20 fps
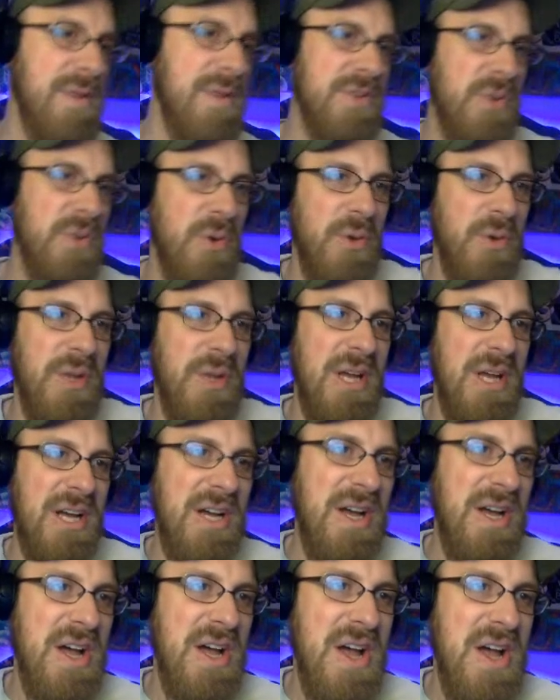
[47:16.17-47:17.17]
this
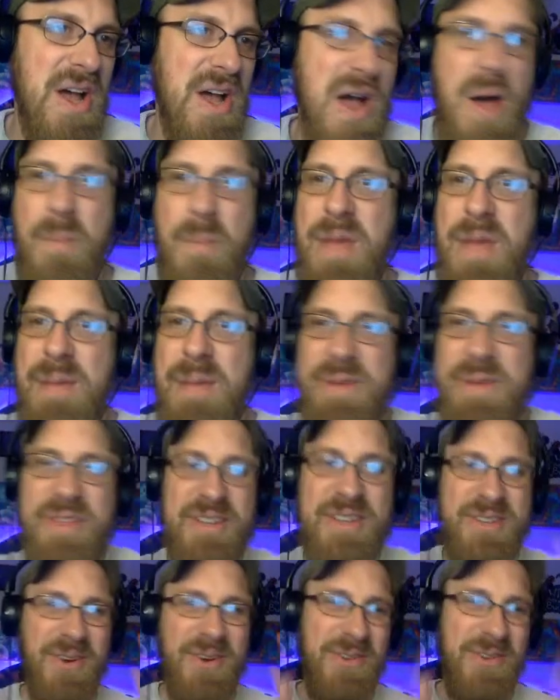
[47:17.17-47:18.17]
whole
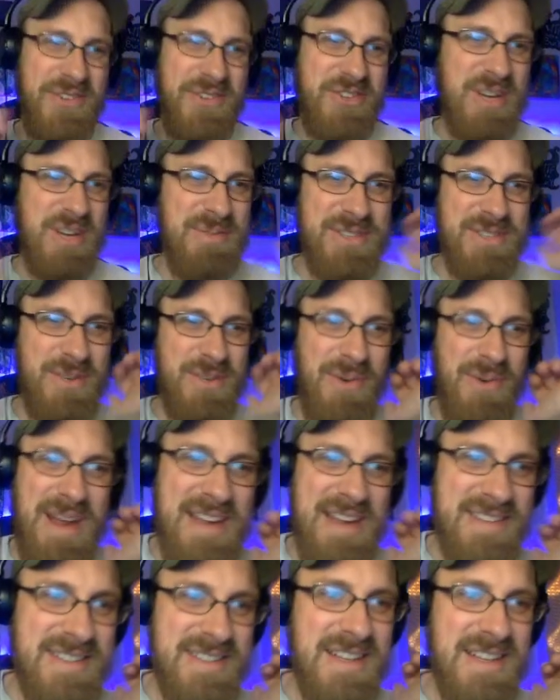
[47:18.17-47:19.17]
stream was a
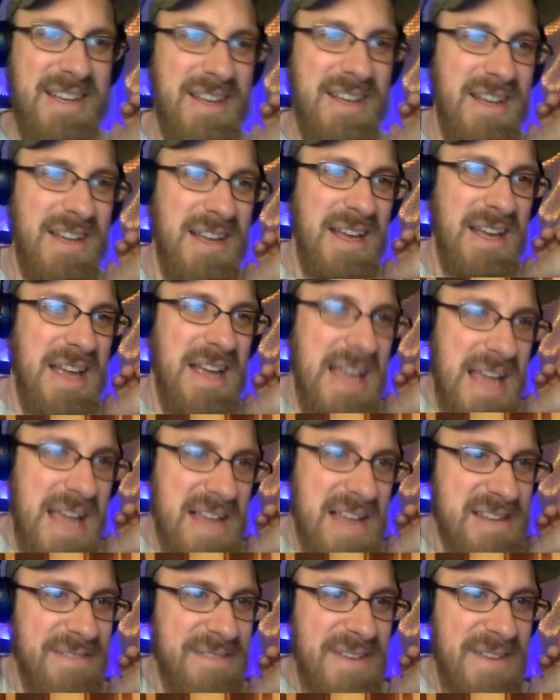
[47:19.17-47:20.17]
waste.
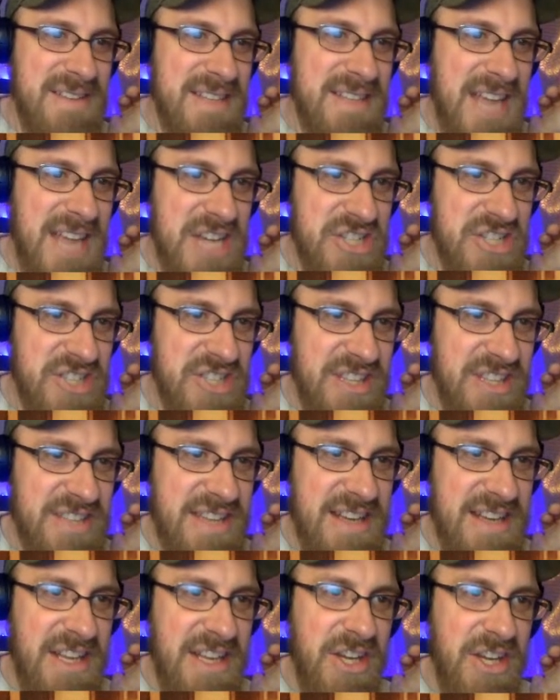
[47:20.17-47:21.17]
Is investigations like this
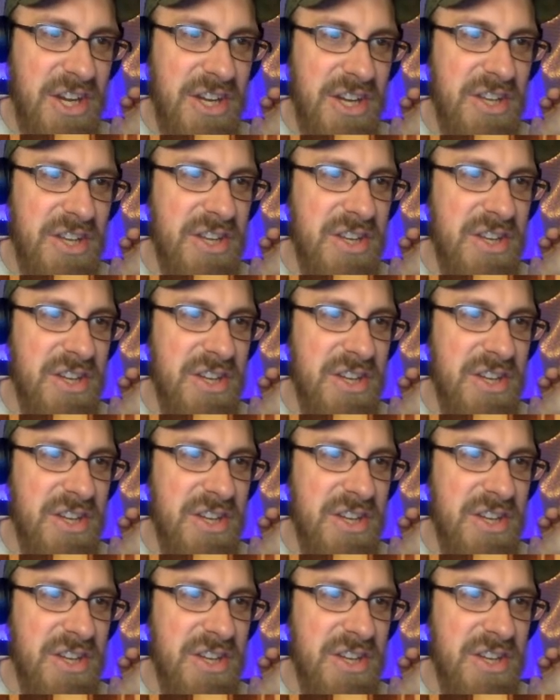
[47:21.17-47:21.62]
any good?